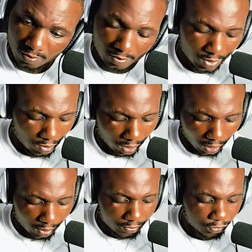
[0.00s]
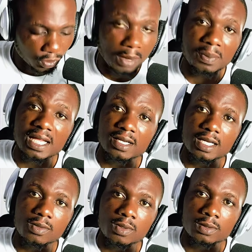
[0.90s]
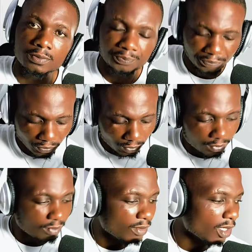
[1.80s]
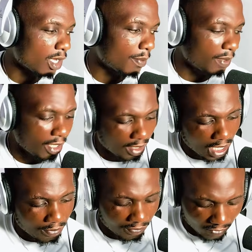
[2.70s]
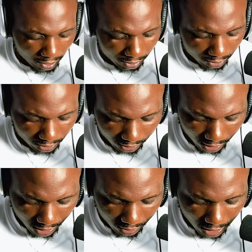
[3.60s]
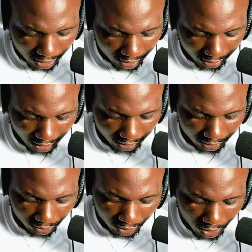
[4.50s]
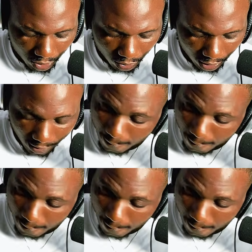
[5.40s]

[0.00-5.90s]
Okay, so I play another one. I play another riff like this, licks like this, okay?